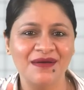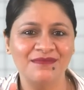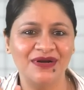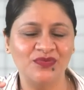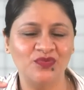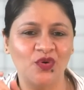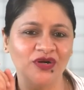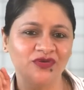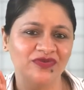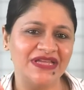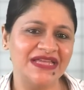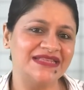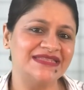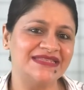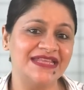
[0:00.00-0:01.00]
But what we
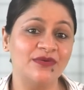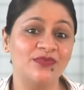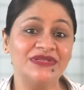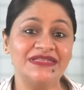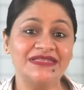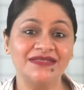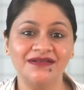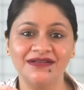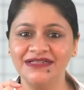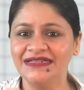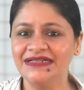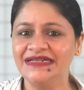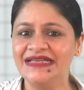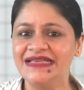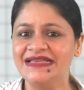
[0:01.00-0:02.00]
can say with
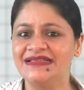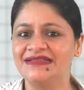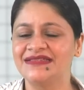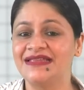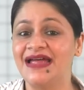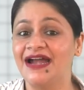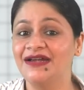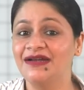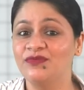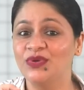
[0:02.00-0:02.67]
certainty is that